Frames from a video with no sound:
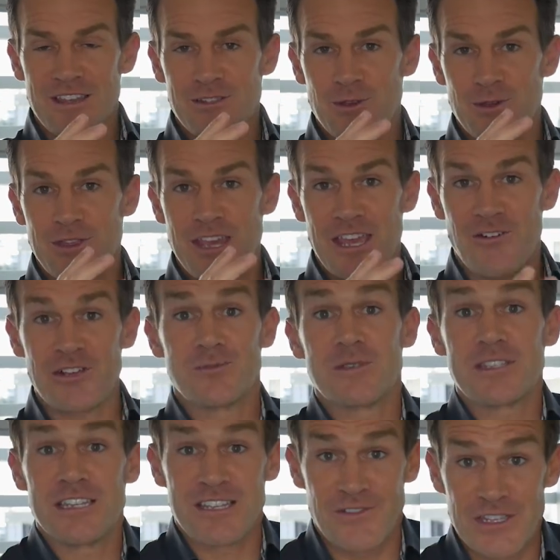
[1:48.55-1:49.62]
doing the
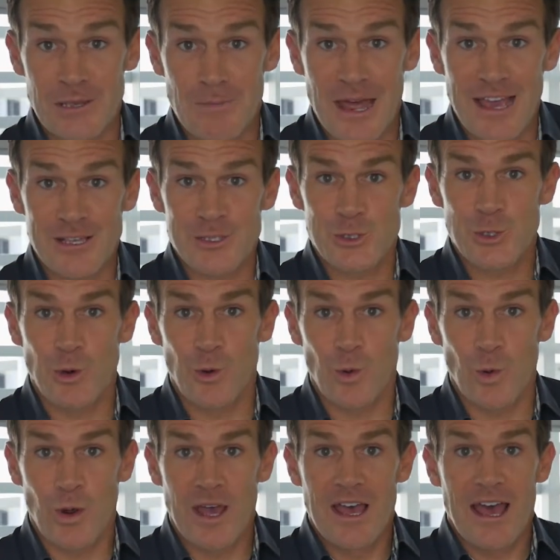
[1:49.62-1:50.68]
Christmas Nativity play at
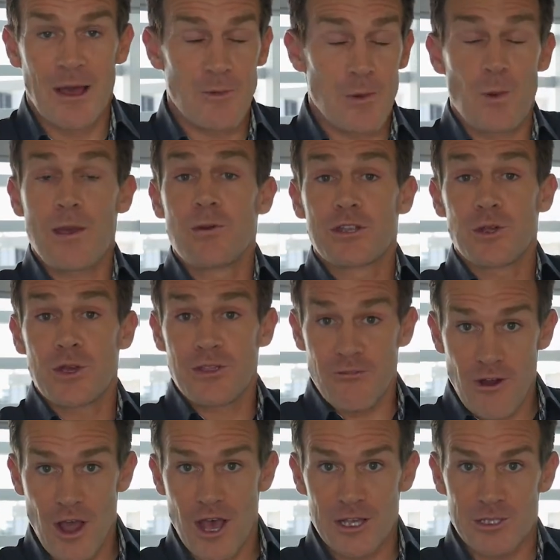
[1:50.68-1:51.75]
school, and we, we were doing the
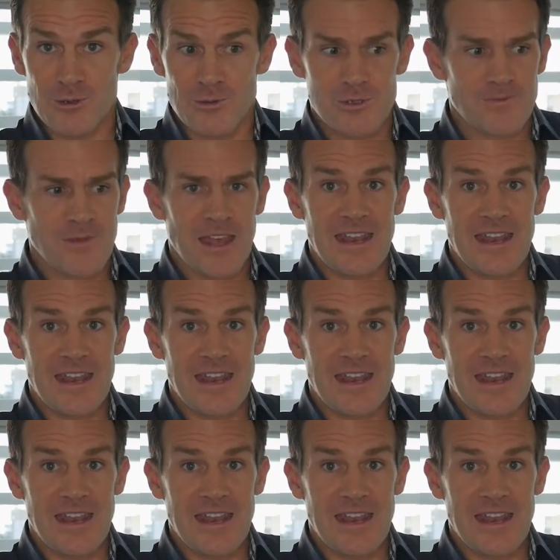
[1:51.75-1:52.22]
rehearsals.